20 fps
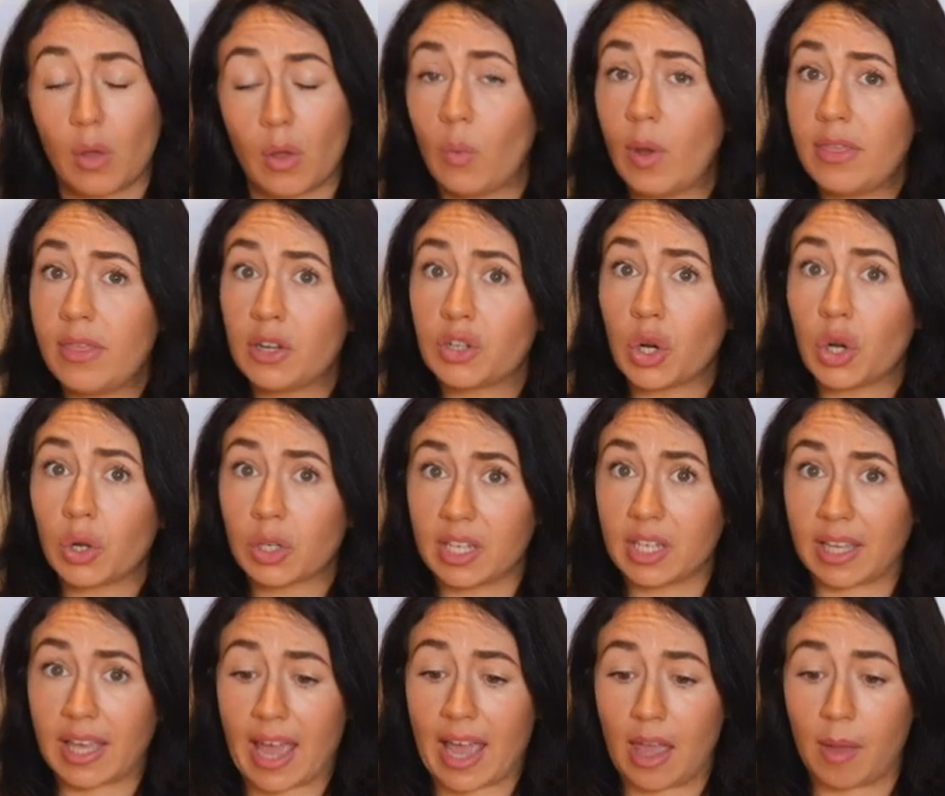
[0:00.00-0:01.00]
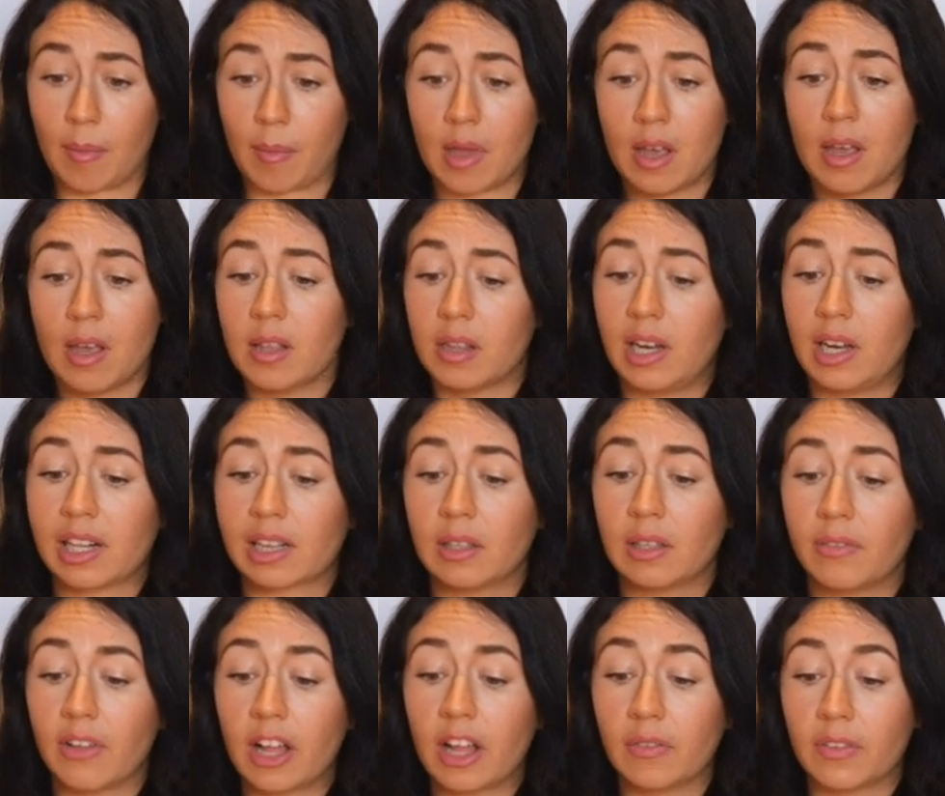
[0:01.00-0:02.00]
When the doctor came, the
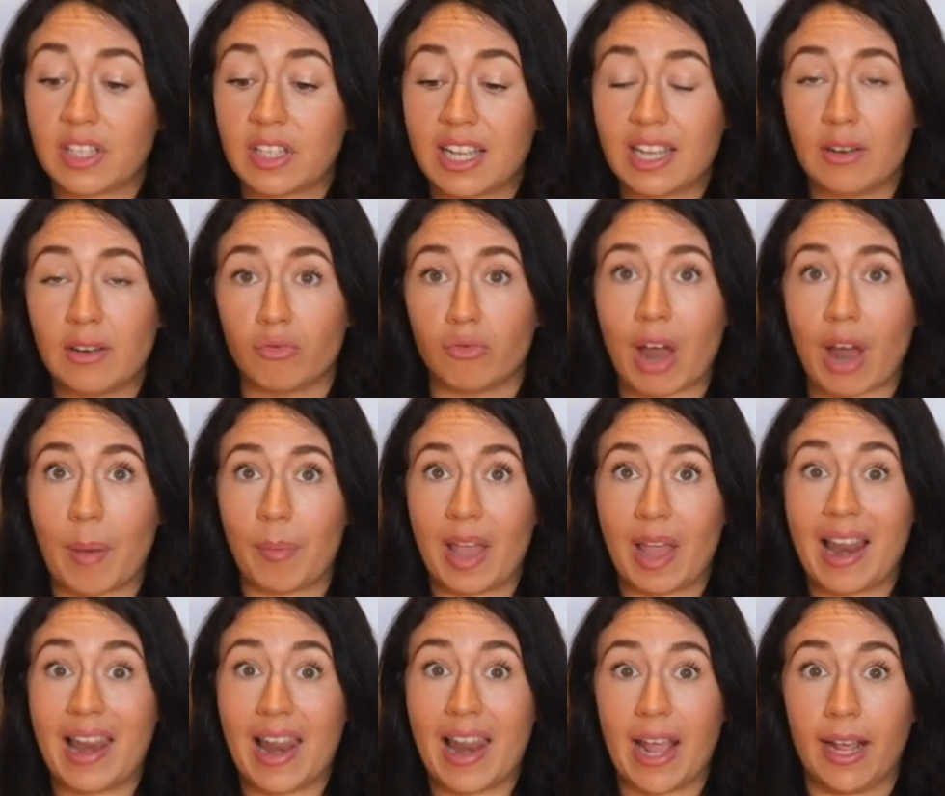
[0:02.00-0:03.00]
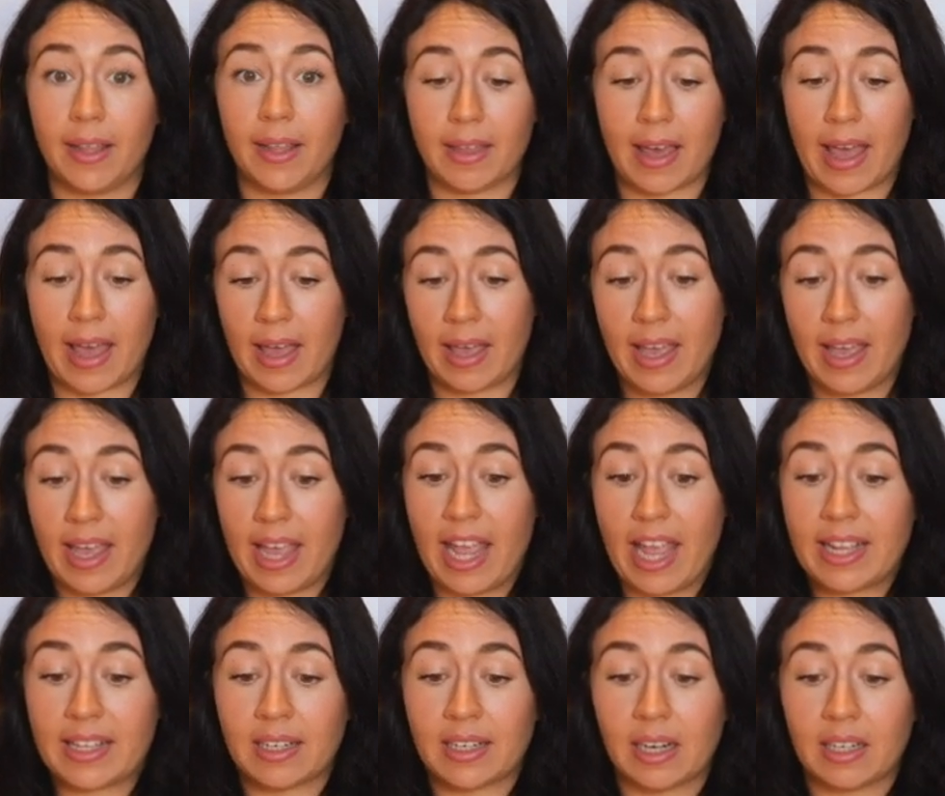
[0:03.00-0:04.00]
little Velveteen Rabbit lay there,
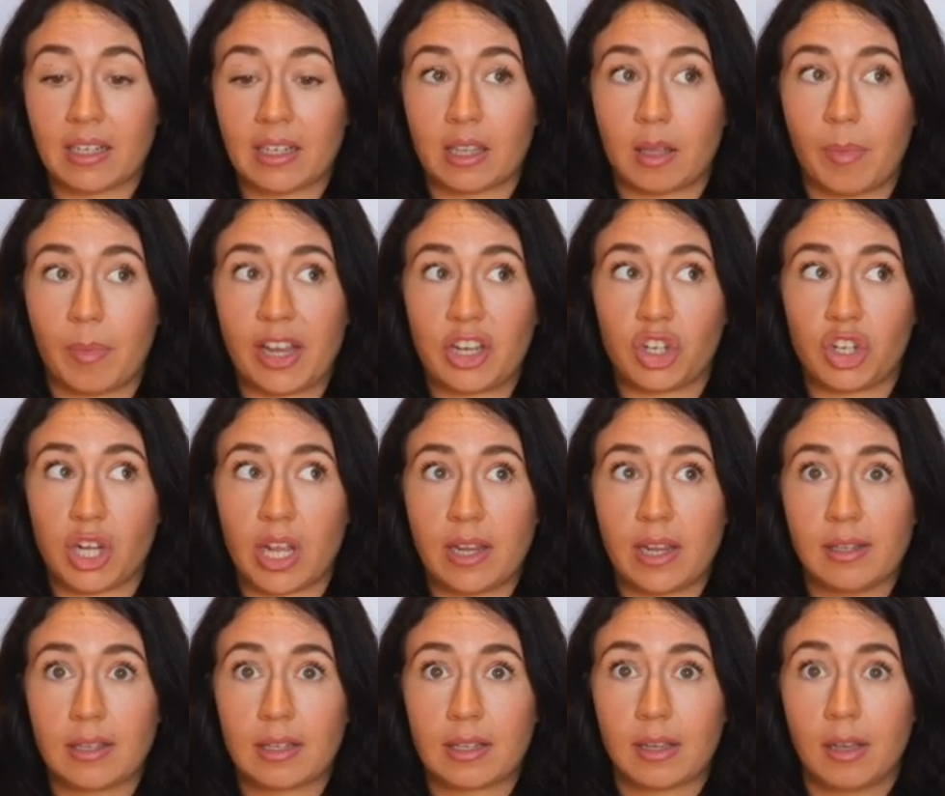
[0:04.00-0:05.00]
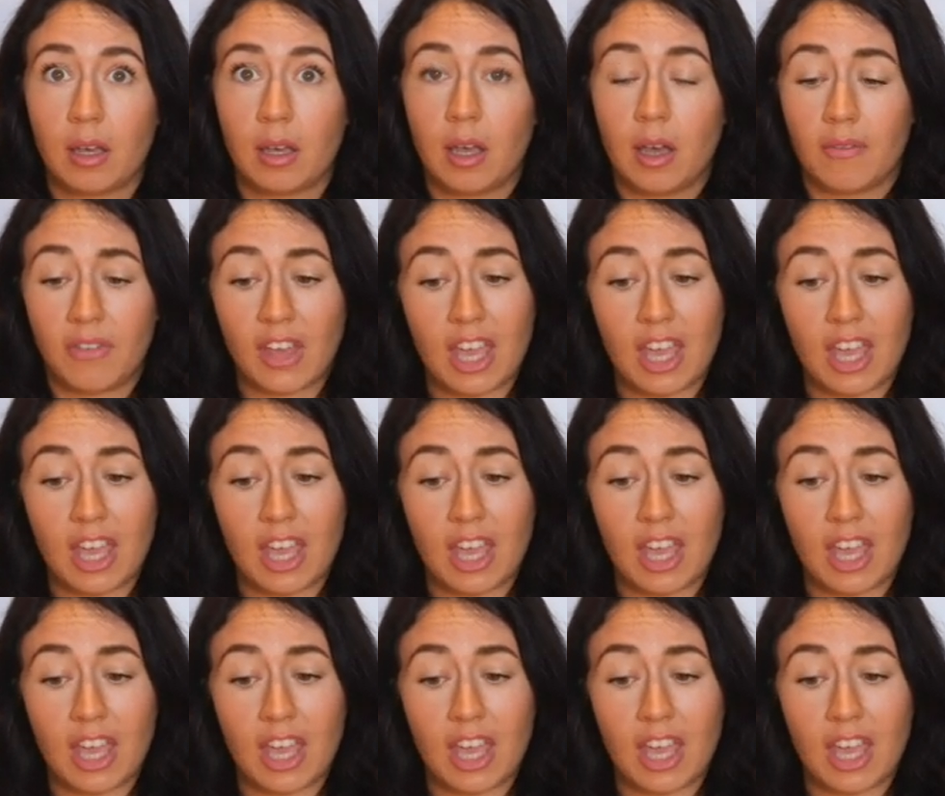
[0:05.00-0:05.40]
hidden under the bedsheets, for